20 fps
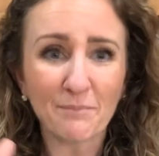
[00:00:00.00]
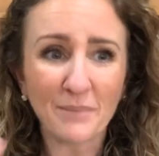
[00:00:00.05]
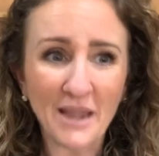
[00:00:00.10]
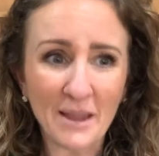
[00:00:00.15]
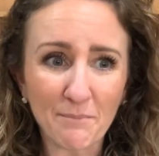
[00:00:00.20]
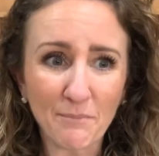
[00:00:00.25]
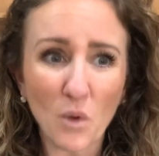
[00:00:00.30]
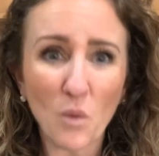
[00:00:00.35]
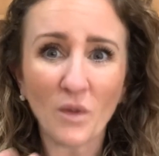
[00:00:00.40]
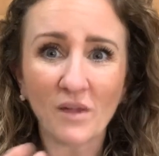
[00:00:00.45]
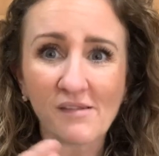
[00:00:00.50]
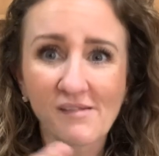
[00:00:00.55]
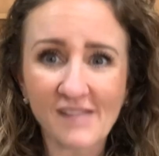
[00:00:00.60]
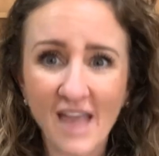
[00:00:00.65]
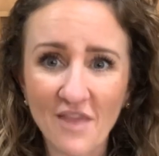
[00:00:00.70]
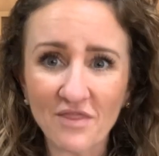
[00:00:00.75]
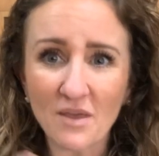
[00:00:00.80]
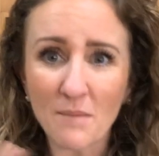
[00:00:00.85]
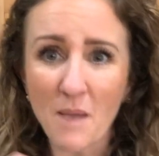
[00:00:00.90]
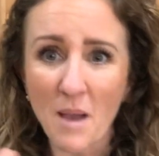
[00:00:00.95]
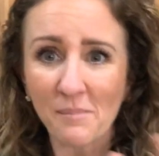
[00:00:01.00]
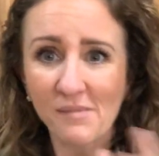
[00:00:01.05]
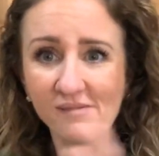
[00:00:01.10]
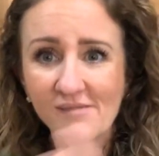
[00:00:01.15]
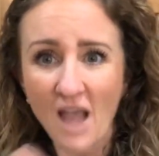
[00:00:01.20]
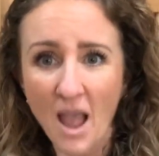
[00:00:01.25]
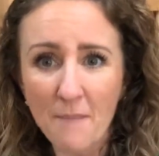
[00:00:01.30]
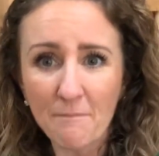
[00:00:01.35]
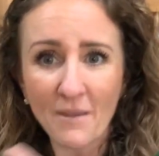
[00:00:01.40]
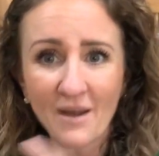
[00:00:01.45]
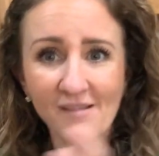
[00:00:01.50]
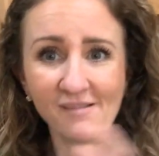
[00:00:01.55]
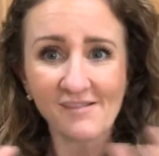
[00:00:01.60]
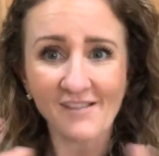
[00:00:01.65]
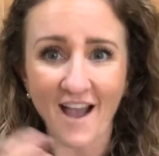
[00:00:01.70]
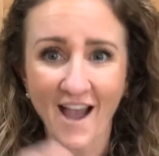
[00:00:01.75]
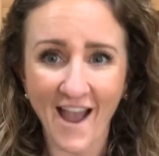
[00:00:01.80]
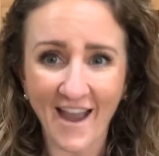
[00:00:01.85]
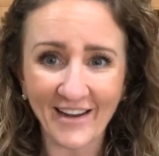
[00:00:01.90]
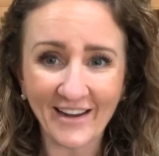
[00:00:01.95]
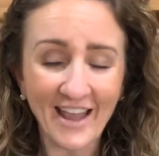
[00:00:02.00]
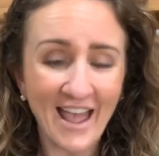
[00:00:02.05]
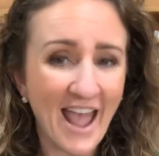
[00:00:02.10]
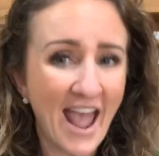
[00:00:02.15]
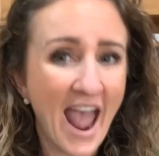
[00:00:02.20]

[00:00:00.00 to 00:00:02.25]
people will set them up side by side